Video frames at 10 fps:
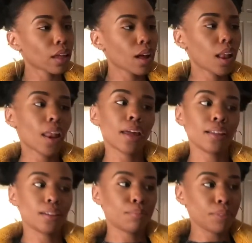Like,
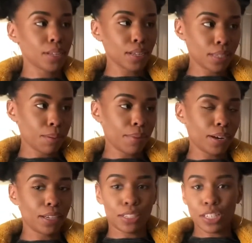please,
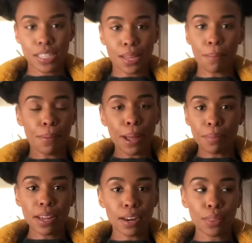somebody just buy me
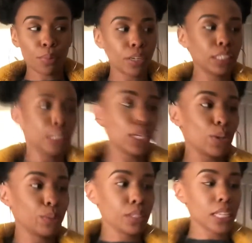another one of these
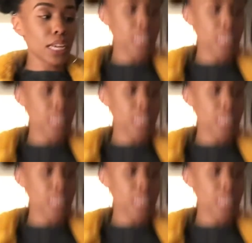coats, because